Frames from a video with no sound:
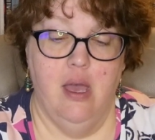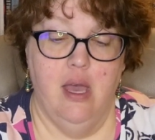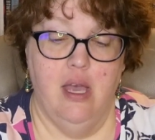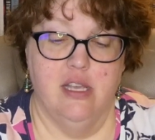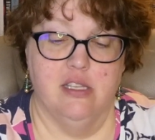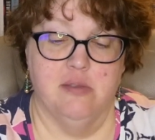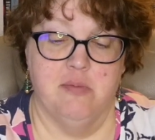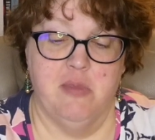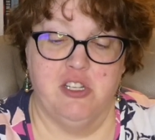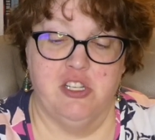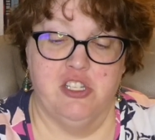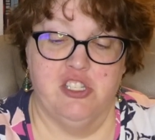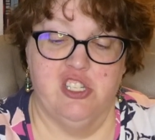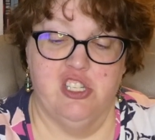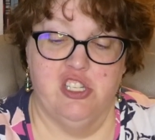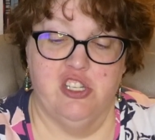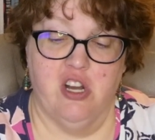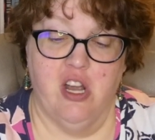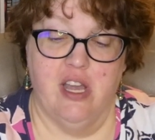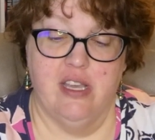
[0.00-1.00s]
As much as
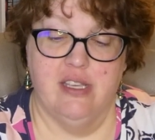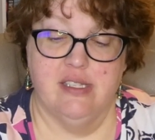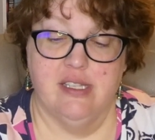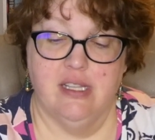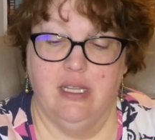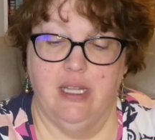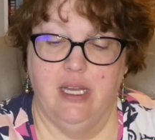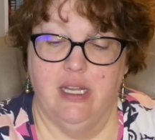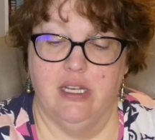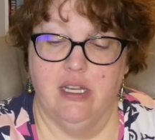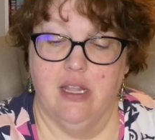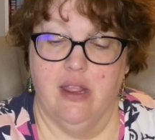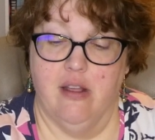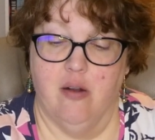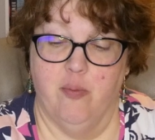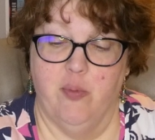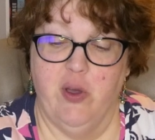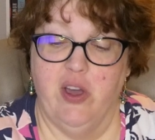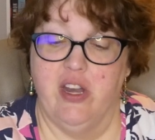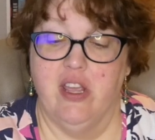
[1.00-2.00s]
she tries to let
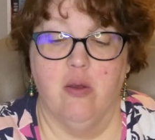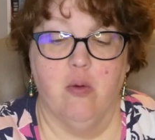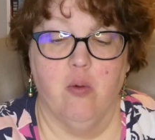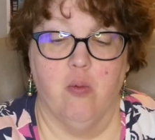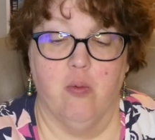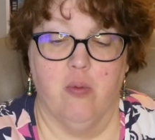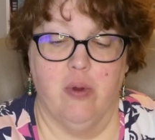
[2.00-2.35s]
their budding